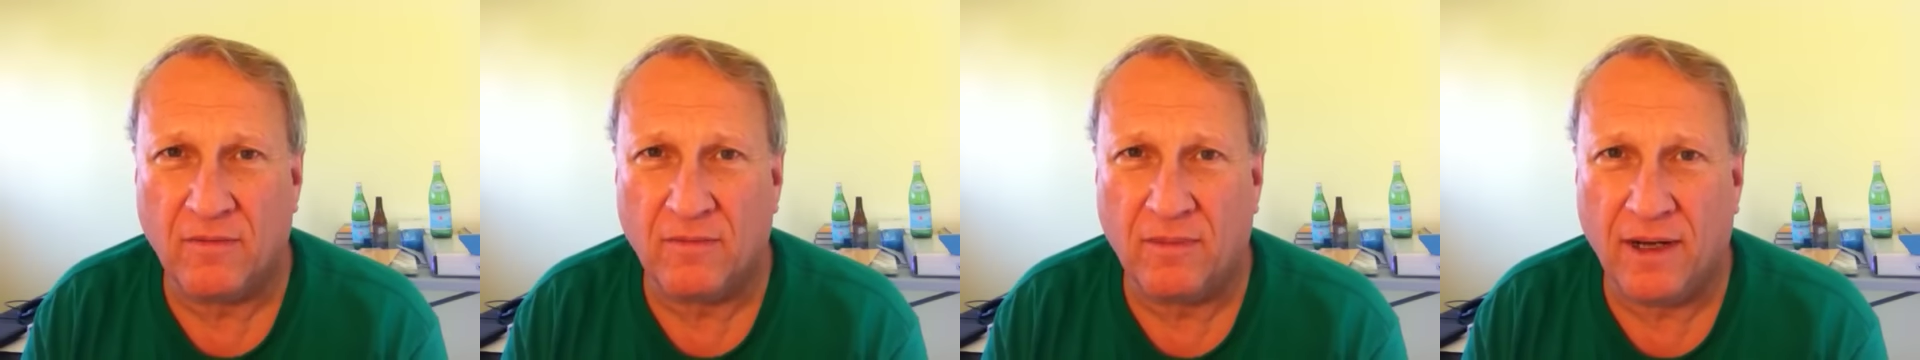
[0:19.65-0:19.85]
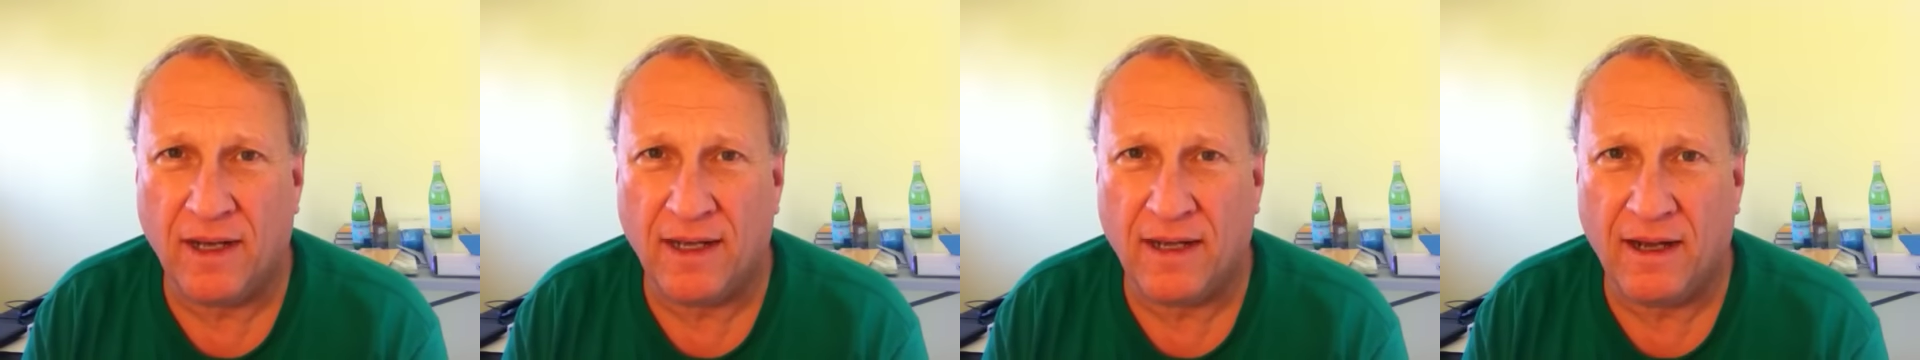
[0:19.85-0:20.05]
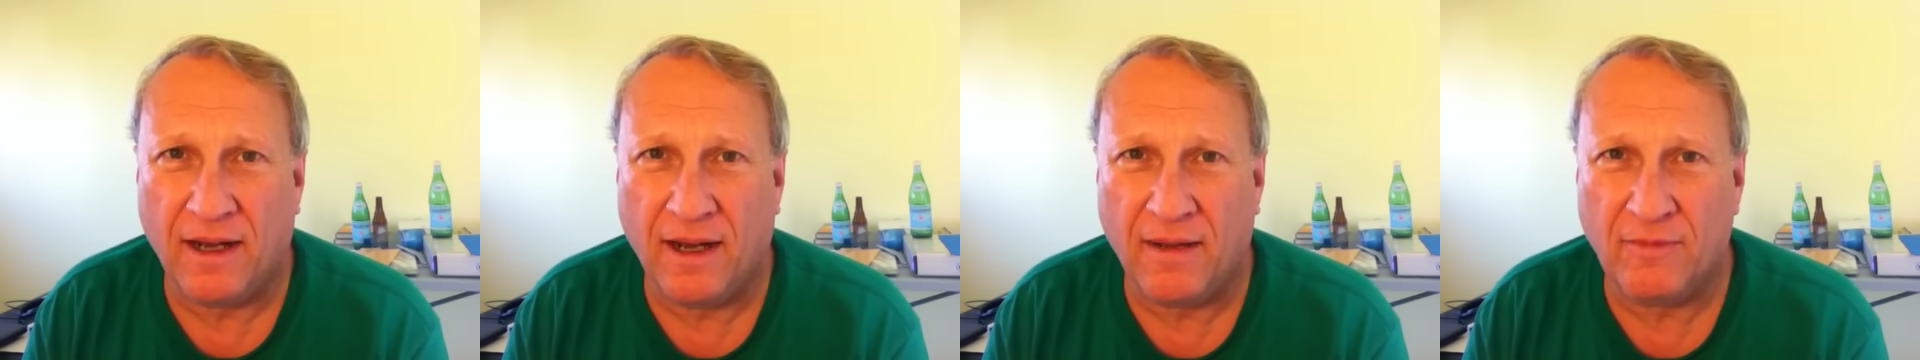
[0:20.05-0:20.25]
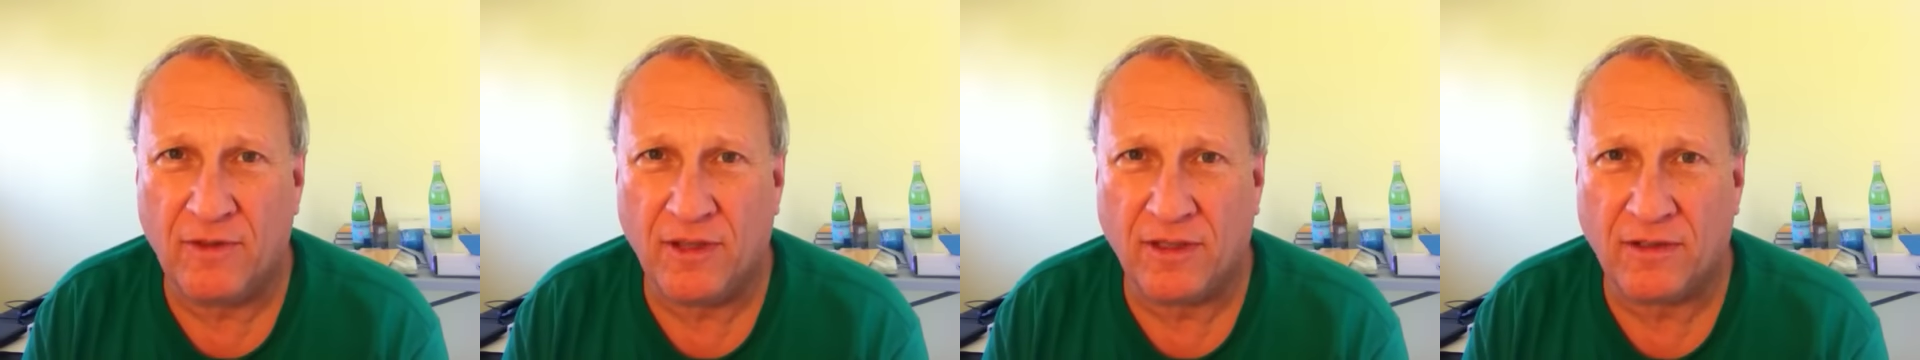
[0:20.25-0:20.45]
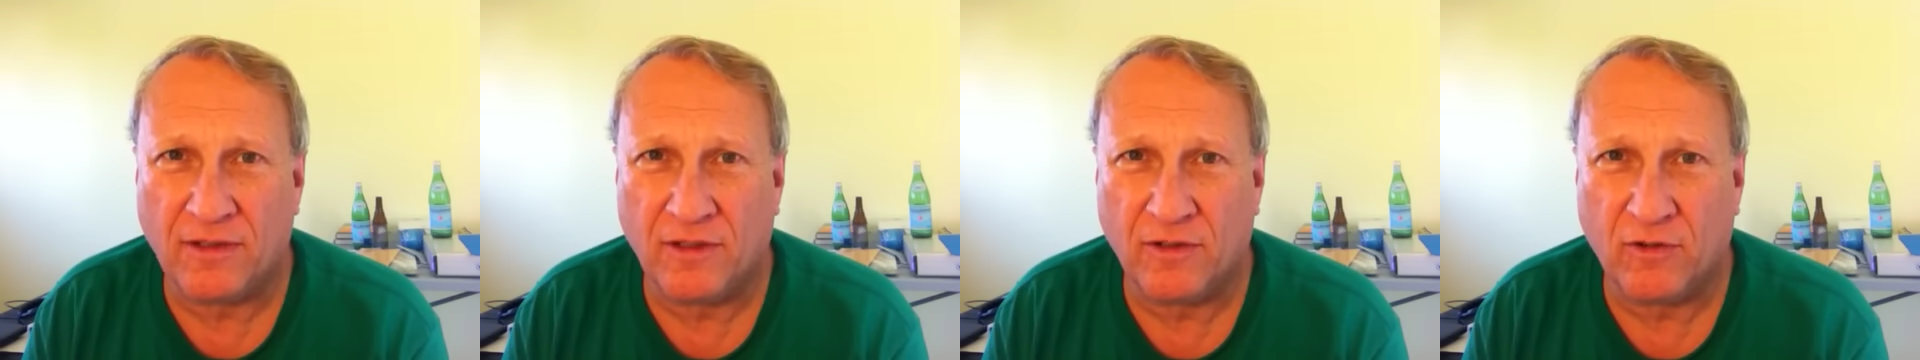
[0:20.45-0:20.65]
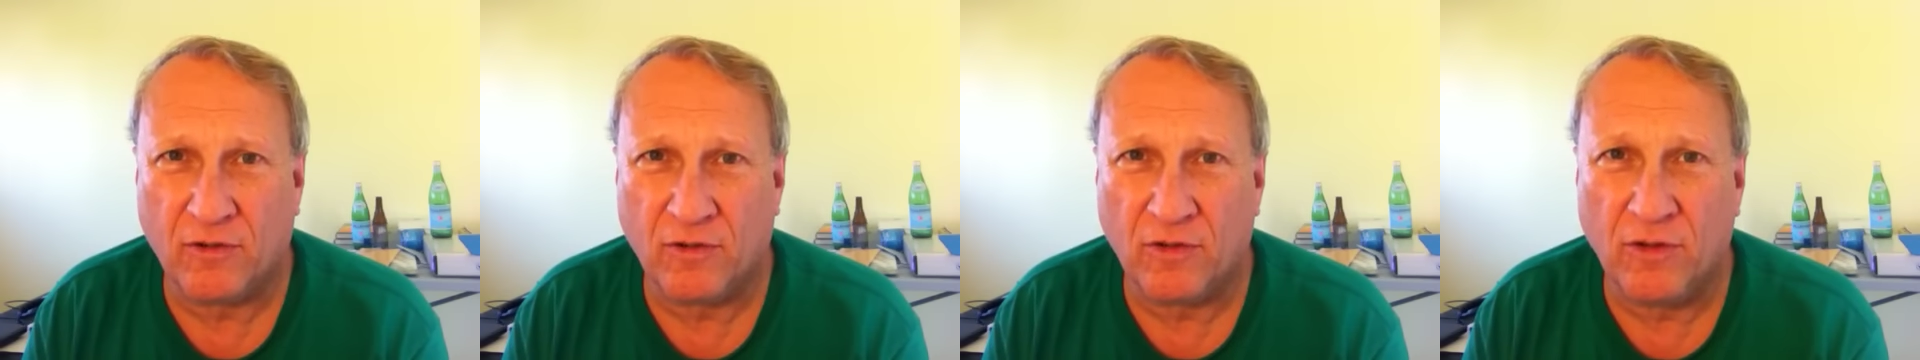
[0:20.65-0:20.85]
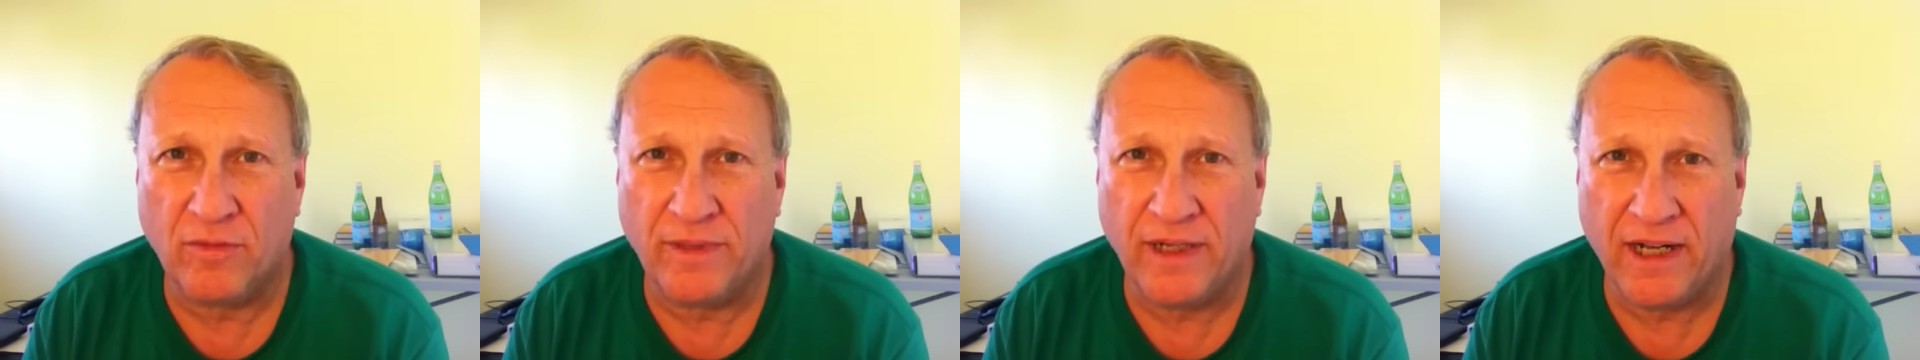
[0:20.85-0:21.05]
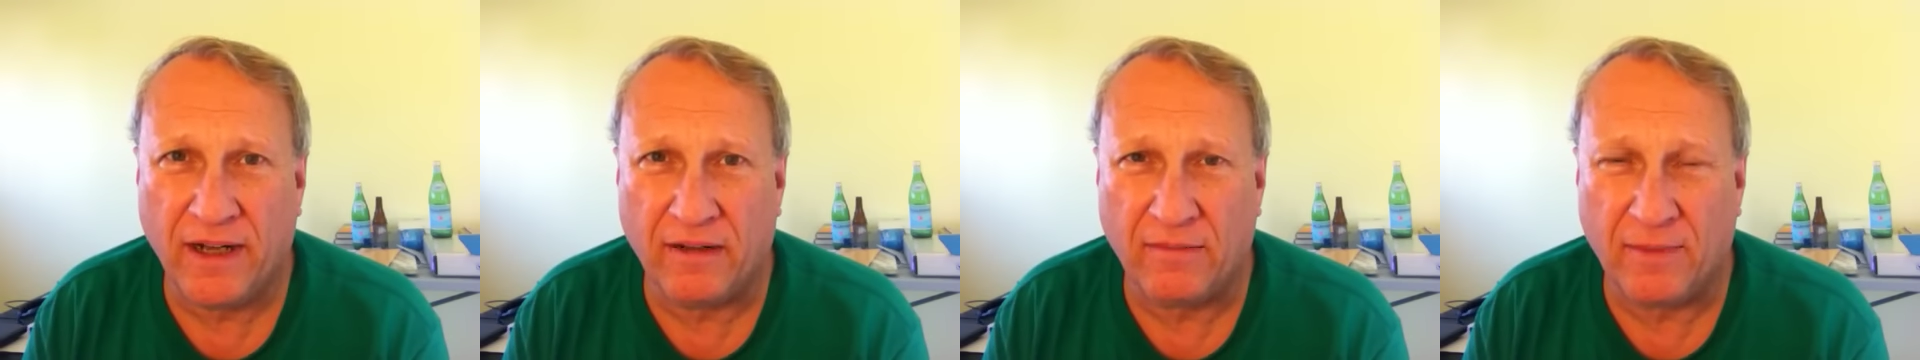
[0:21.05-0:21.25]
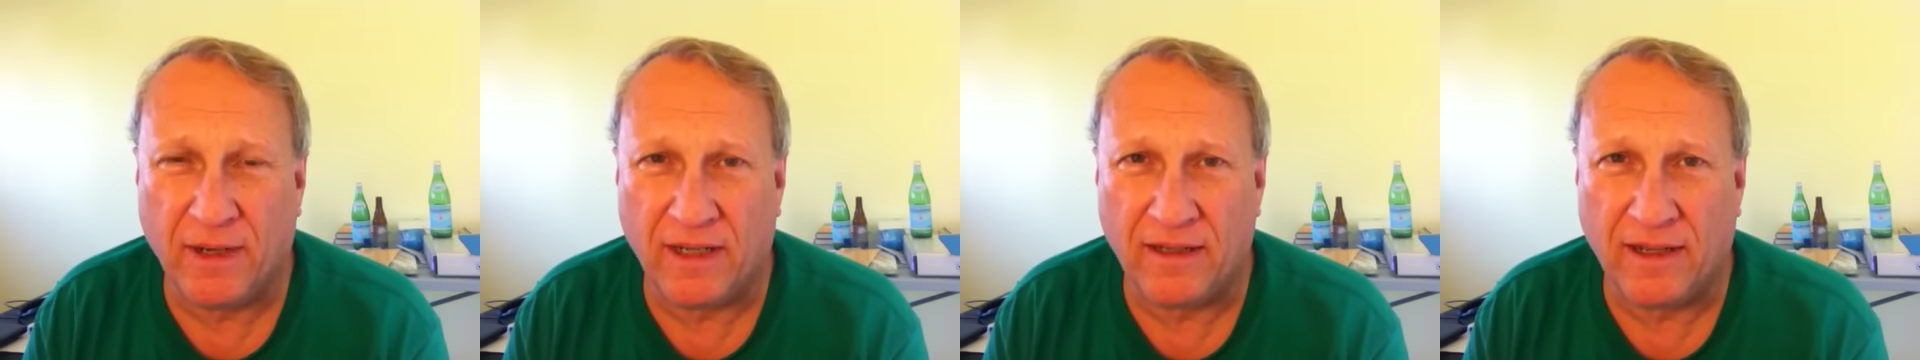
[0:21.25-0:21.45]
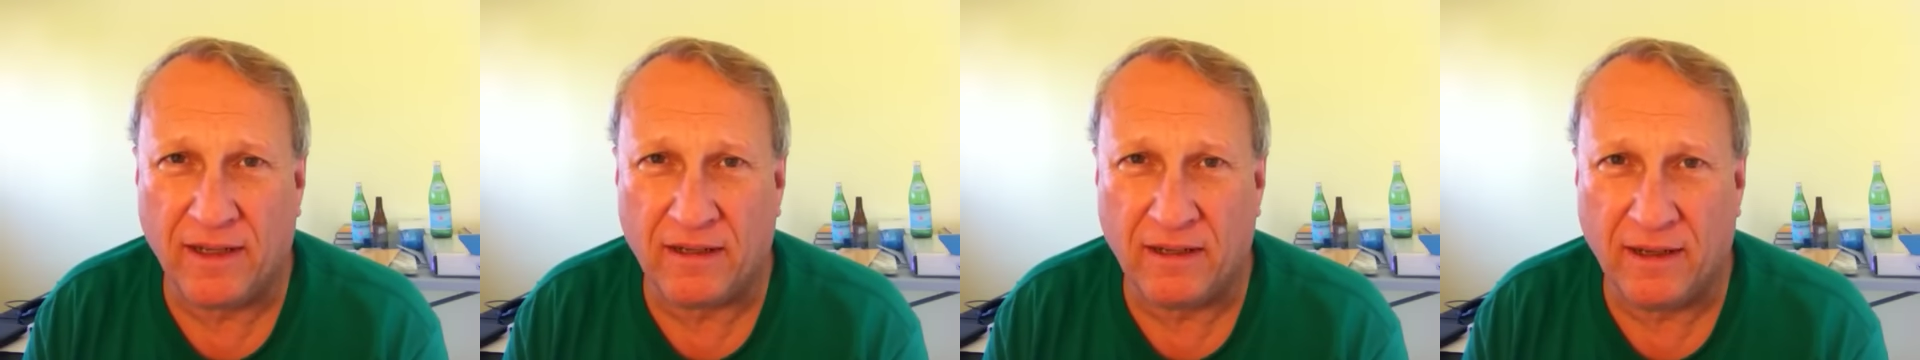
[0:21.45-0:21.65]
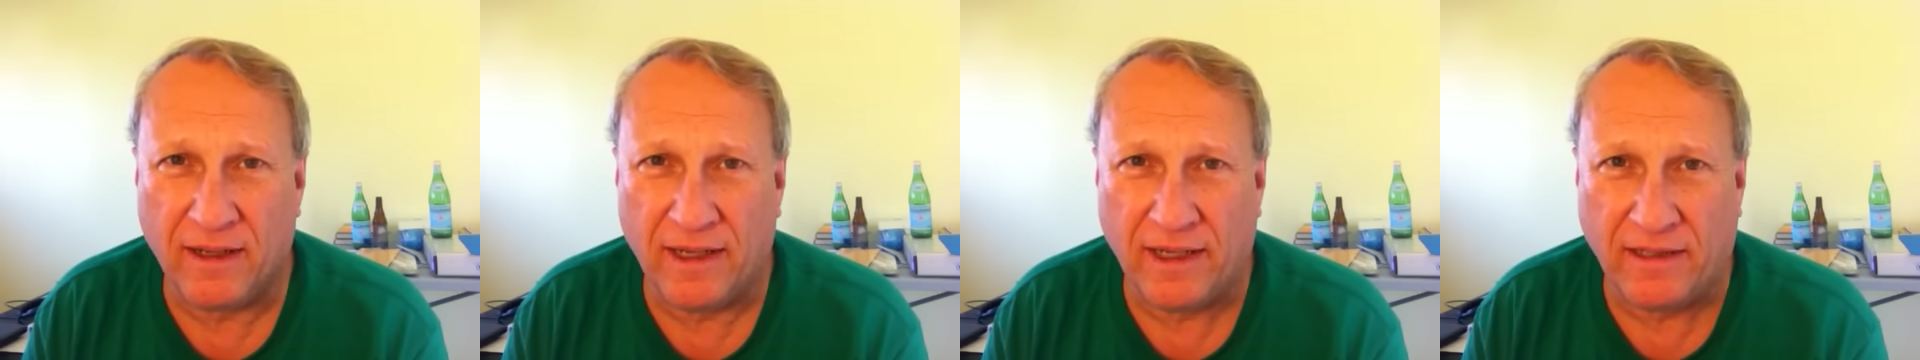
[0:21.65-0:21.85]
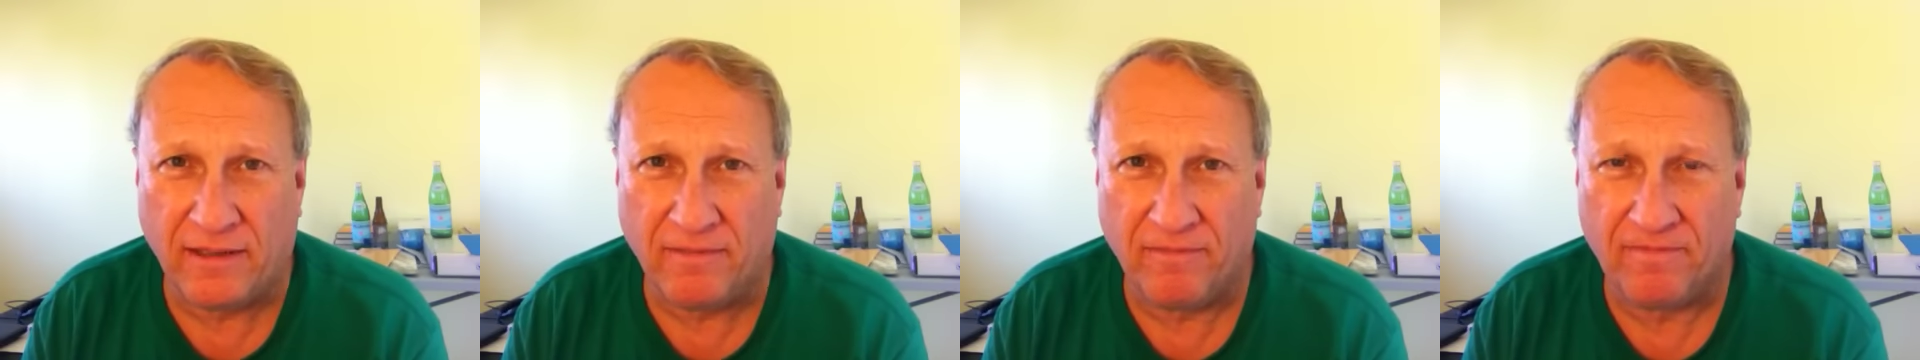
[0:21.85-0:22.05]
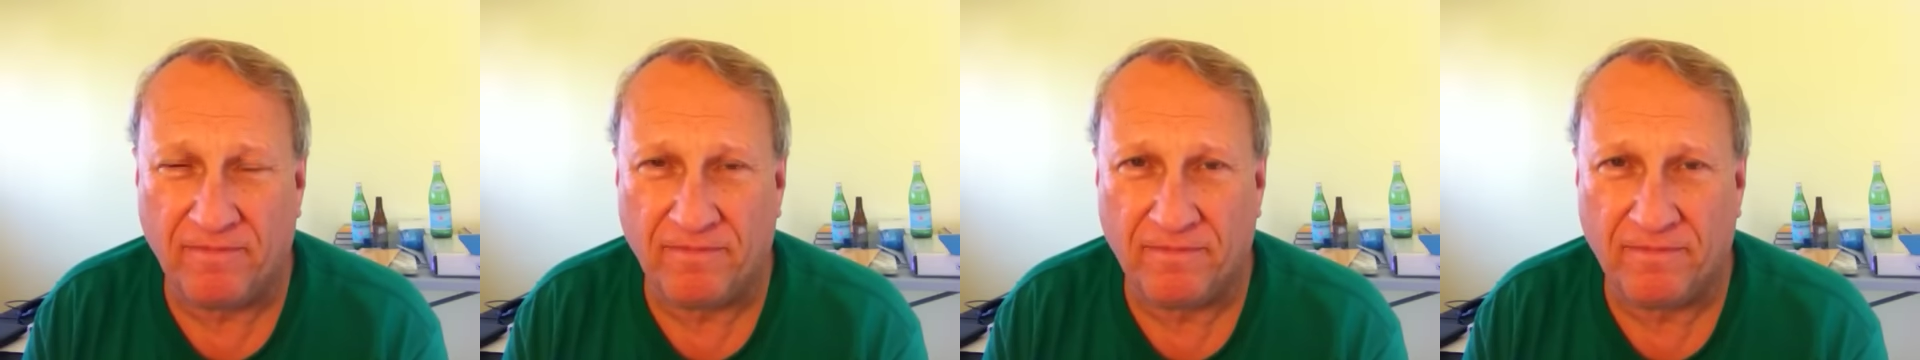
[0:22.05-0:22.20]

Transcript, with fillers: by objects that are illuminated by that light.